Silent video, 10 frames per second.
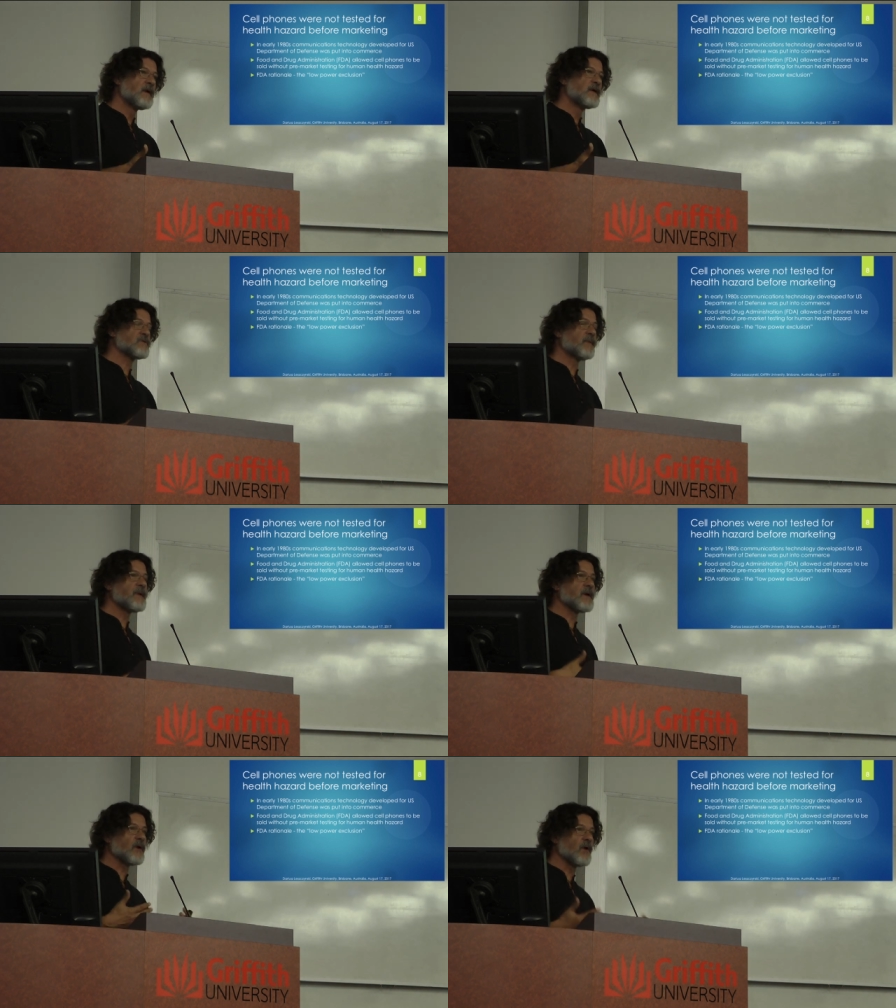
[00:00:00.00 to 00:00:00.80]
So
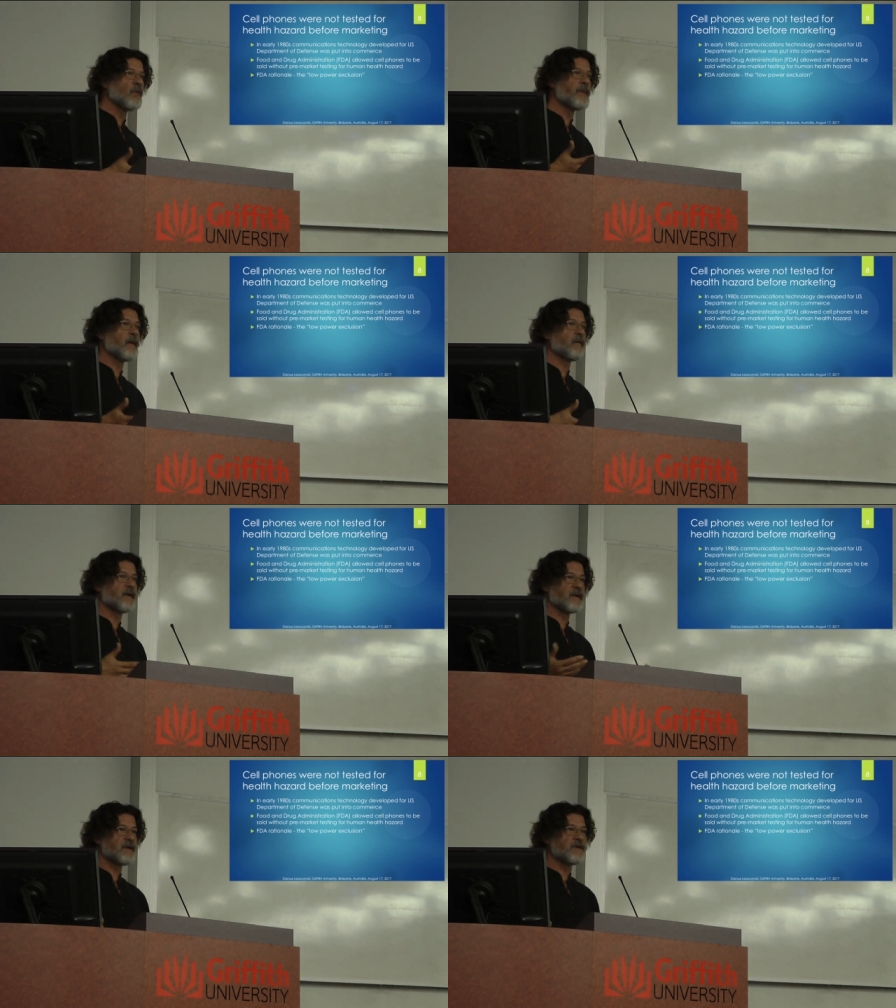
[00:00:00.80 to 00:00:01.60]
meaning low power
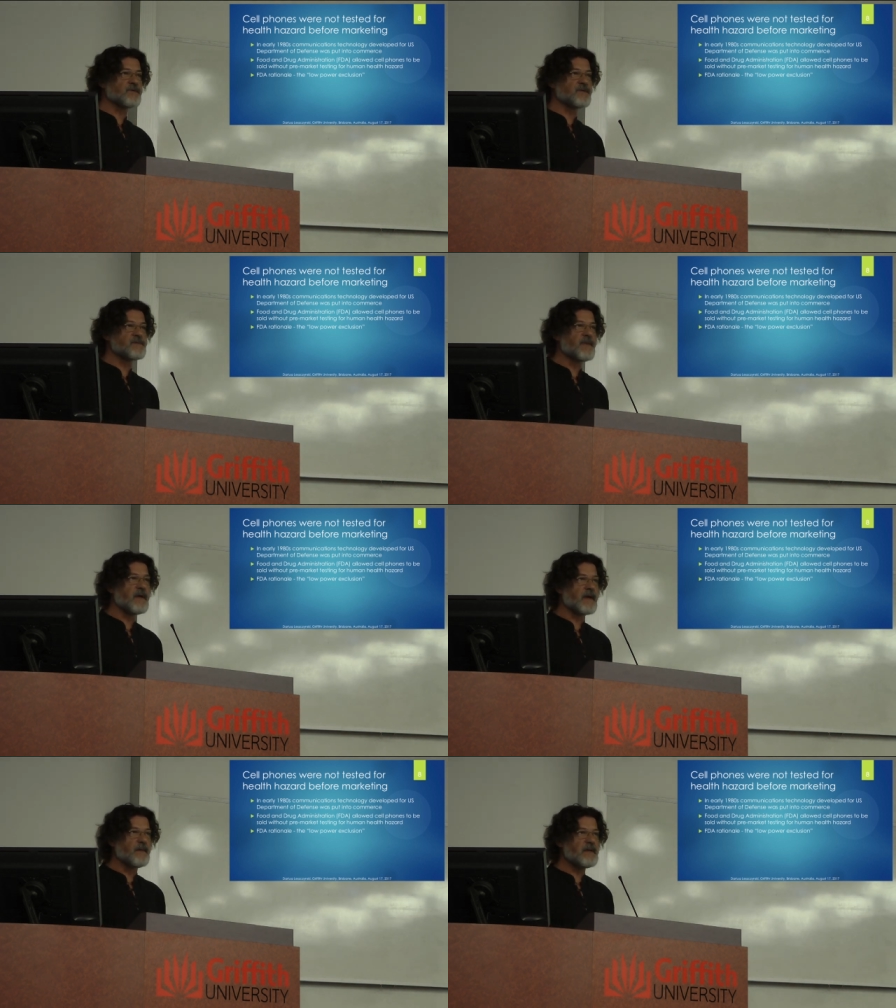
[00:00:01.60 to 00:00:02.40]
radiation is being
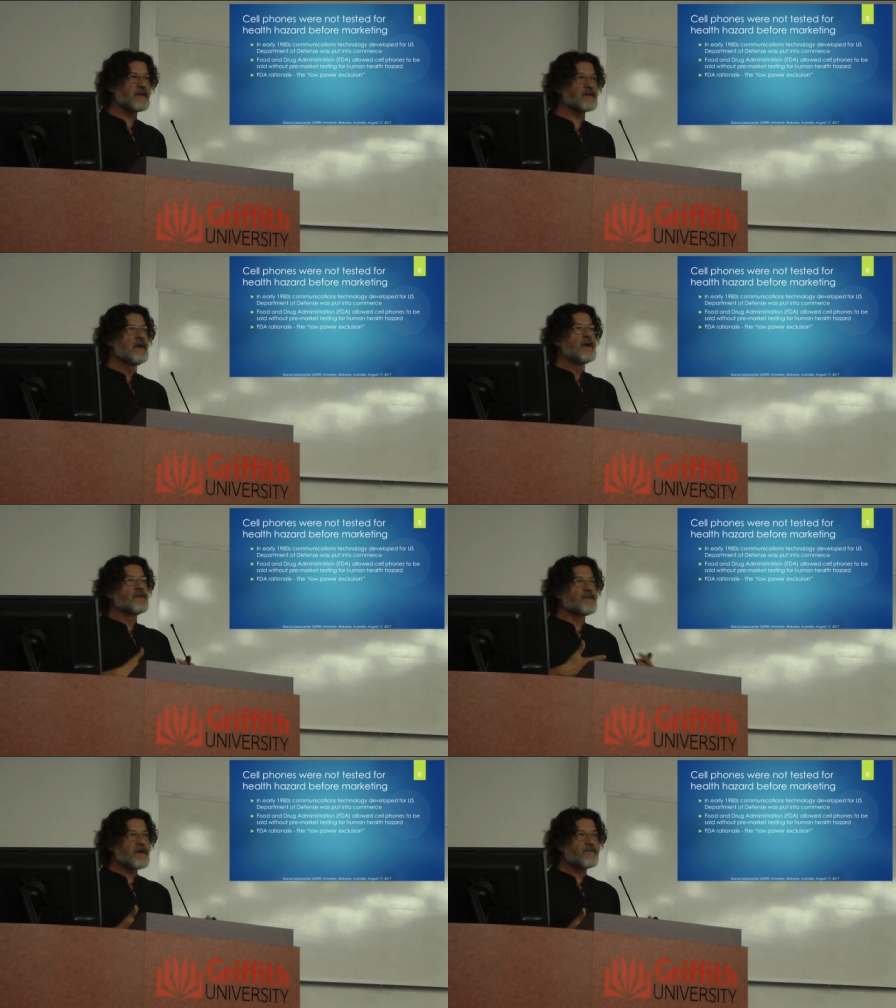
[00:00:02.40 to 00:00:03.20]
emitted.
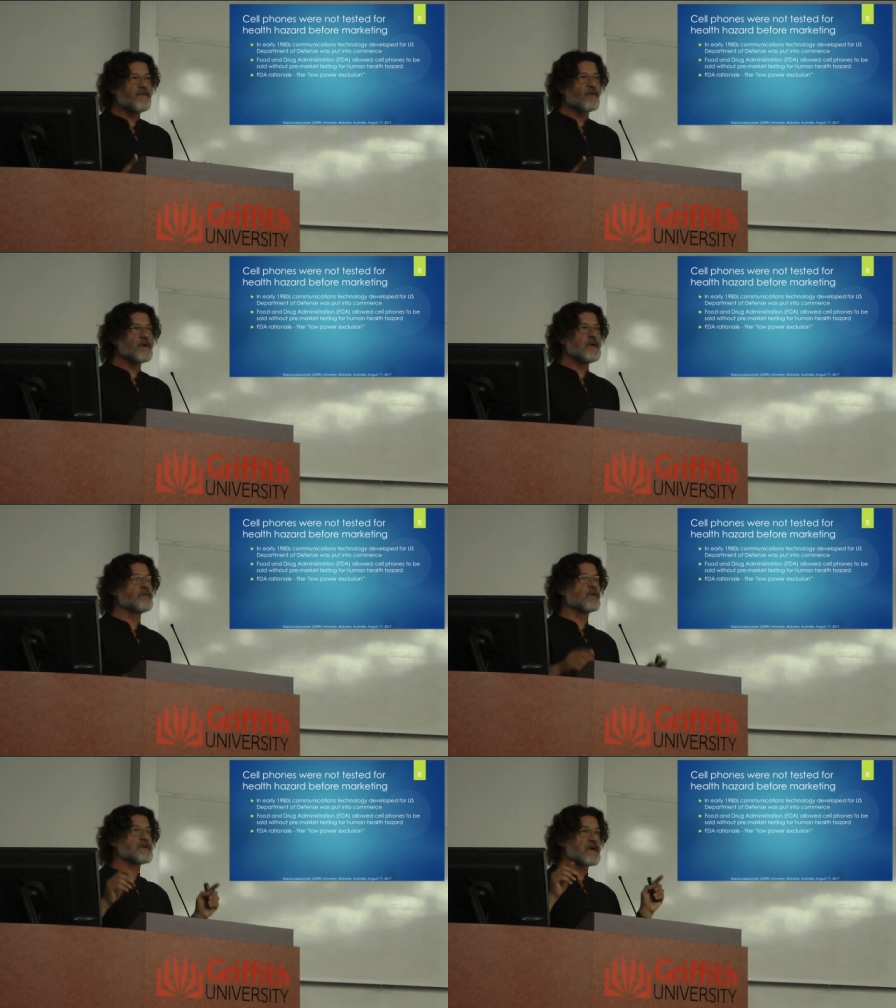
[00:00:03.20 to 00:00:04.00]
Therefore, it
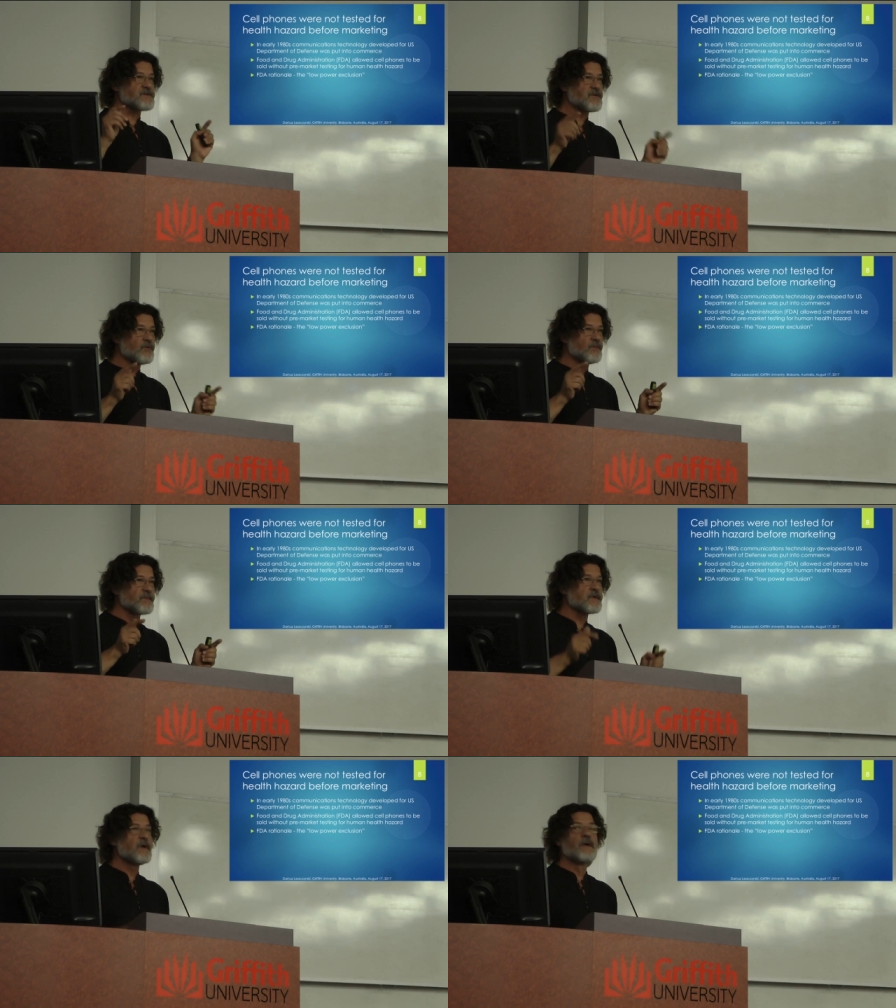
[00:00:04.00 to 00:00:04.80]
was assumed
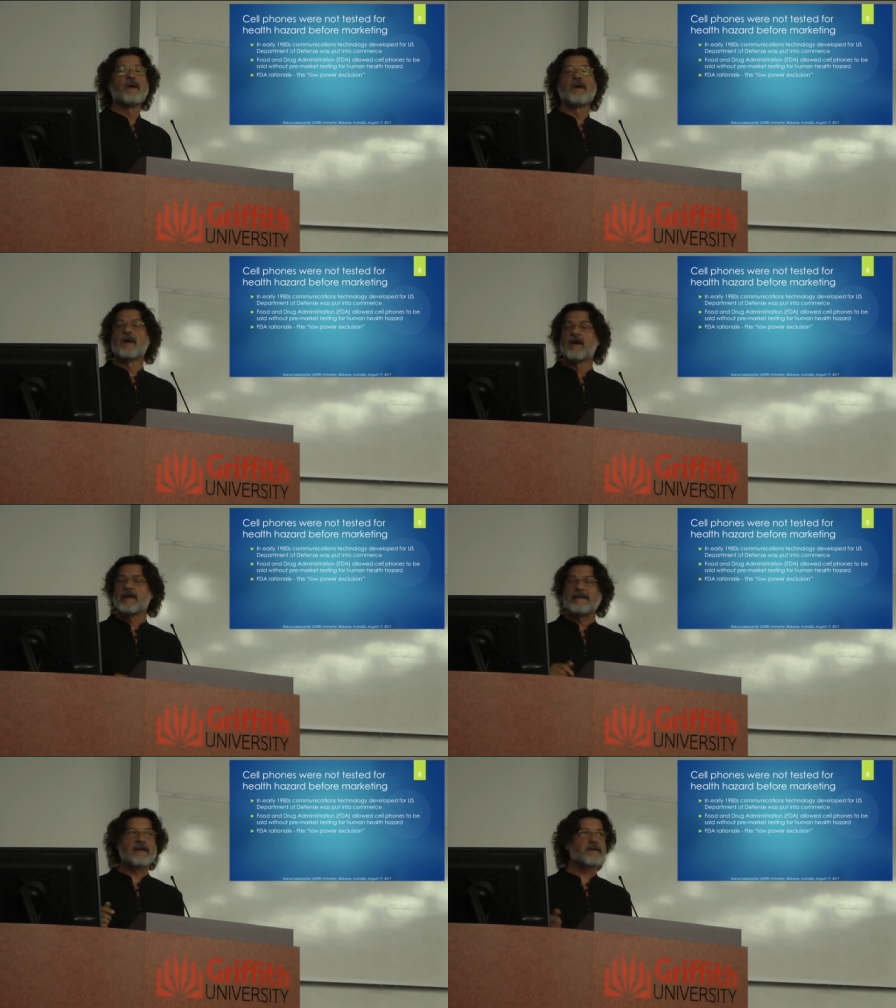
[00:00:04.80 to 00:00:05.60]

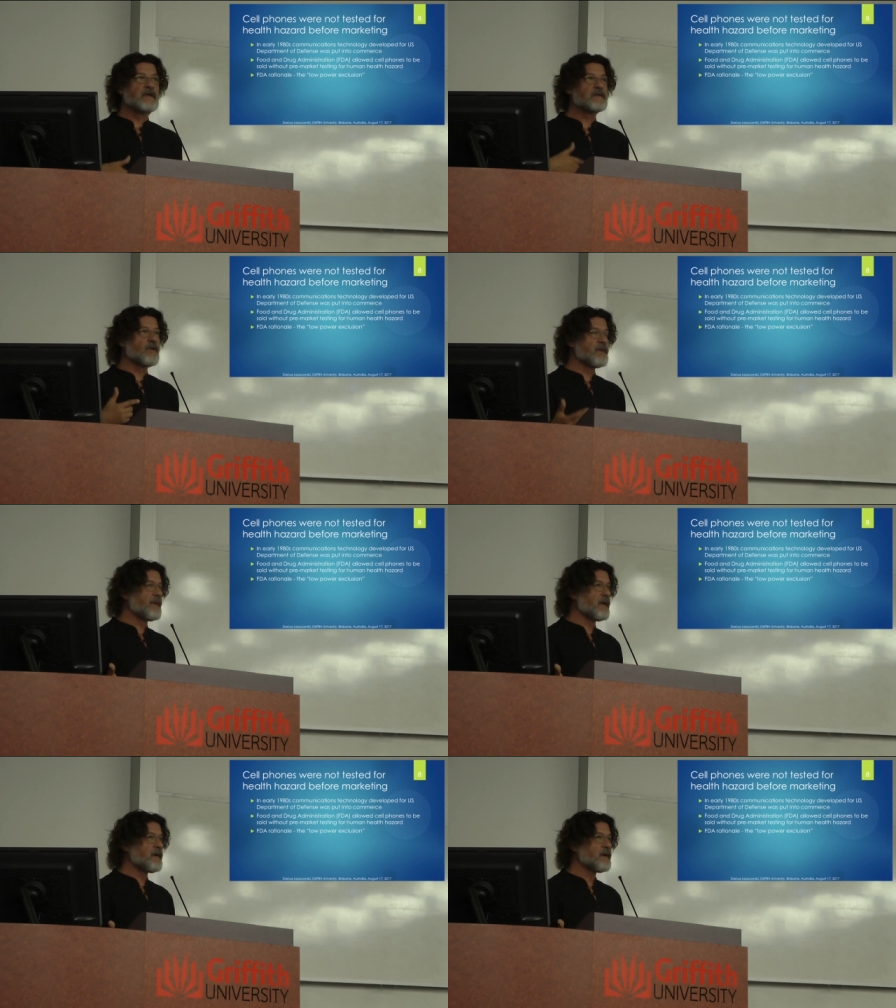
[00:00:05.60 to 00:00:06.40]
that it will
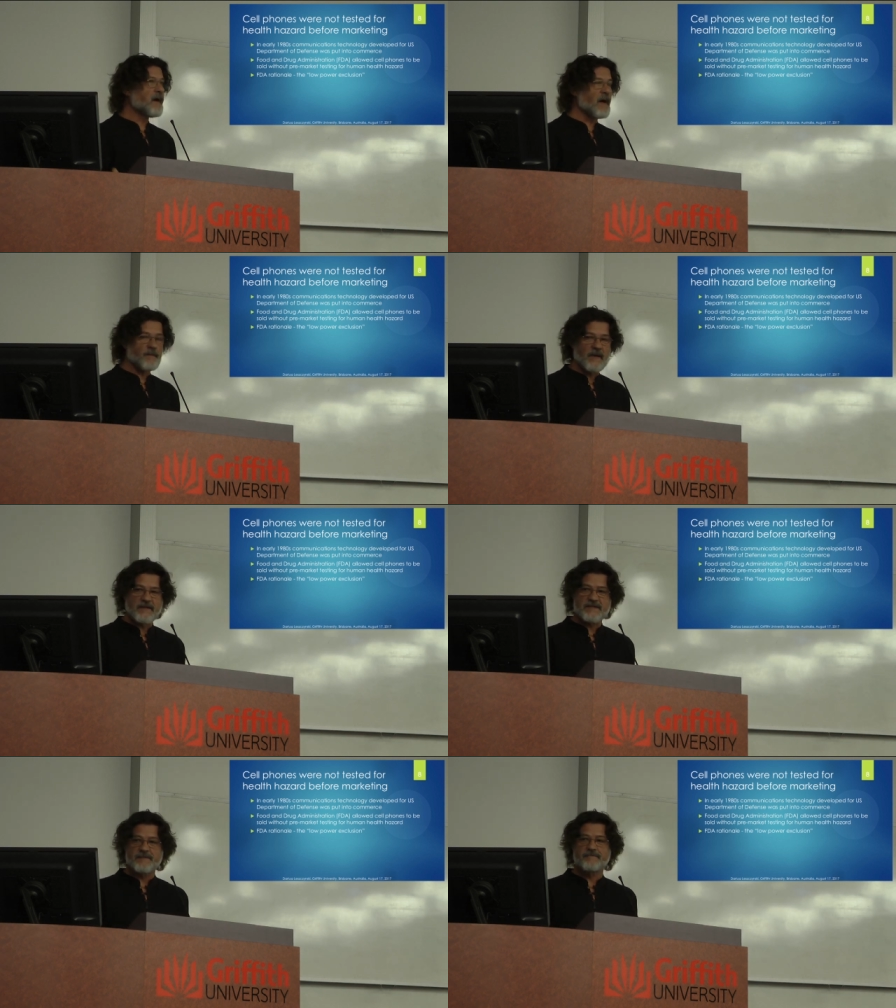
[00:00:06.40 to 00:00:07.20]
be harmless.